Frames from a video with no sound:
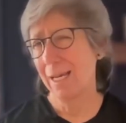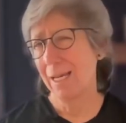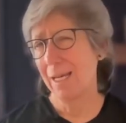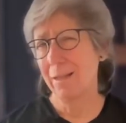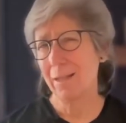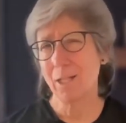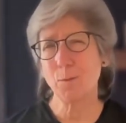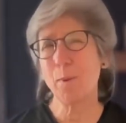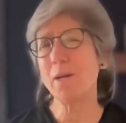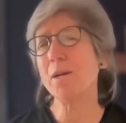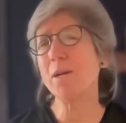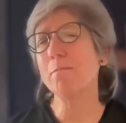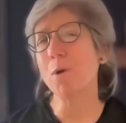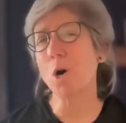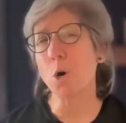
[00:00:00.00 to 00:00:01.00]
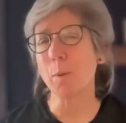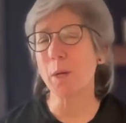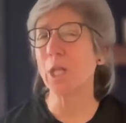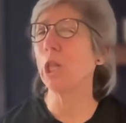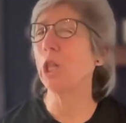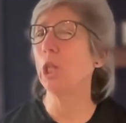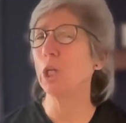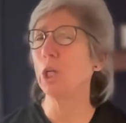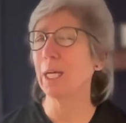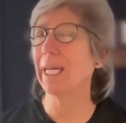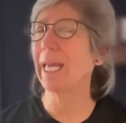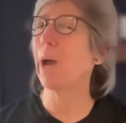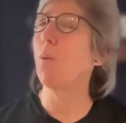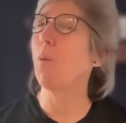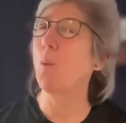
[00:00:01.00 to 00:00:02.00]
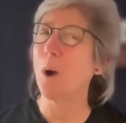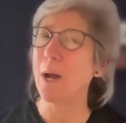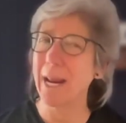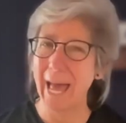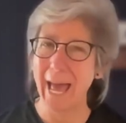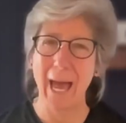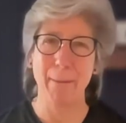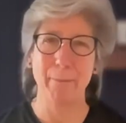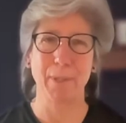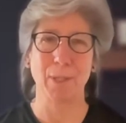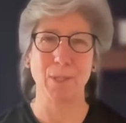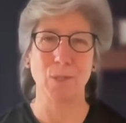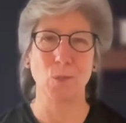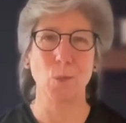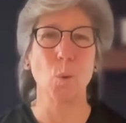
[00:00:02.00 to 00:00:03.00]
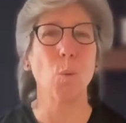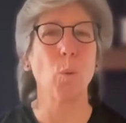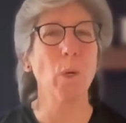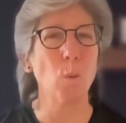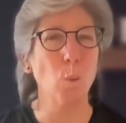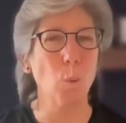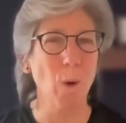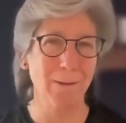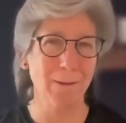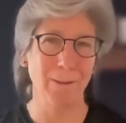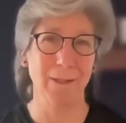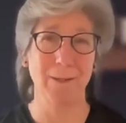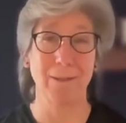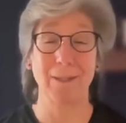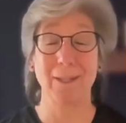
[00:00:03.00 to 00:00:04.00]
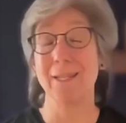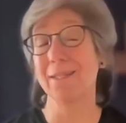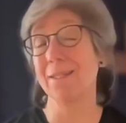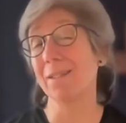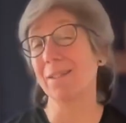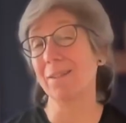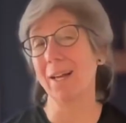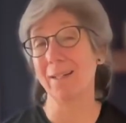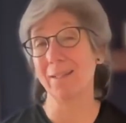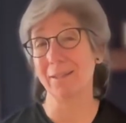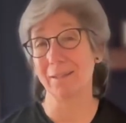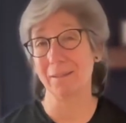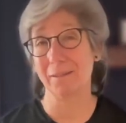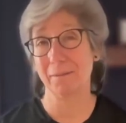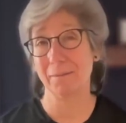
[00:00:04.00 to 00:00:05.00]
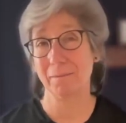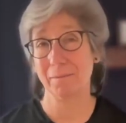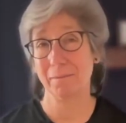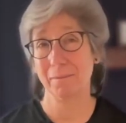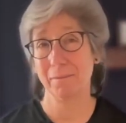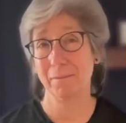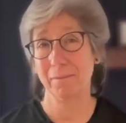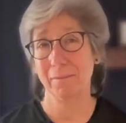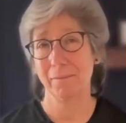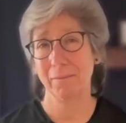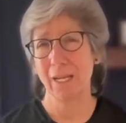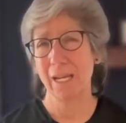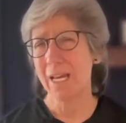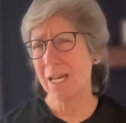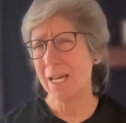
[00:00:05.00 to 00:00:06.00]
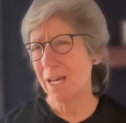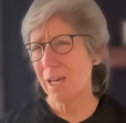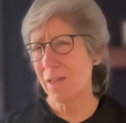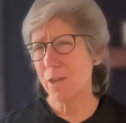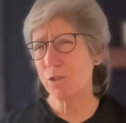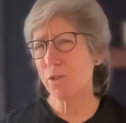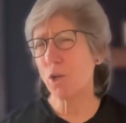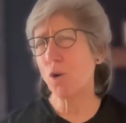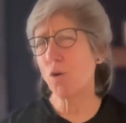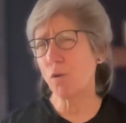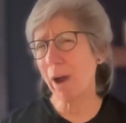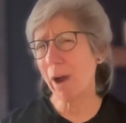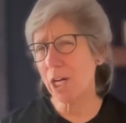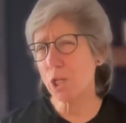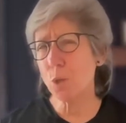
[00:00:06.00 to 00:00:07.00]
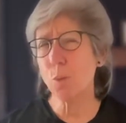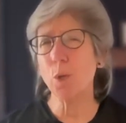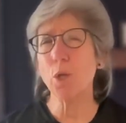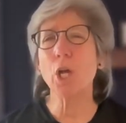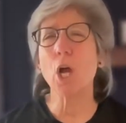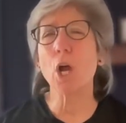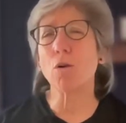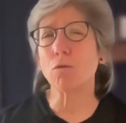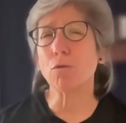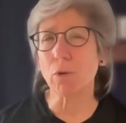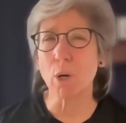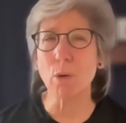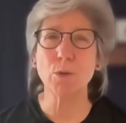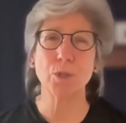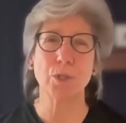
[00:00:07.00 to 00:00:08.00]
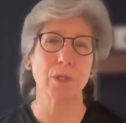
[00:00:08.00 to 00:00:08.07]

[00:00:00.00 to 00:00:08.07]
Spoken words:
Let's spend a moment looking at what happens when wellness is neglected. There's a gradual erosion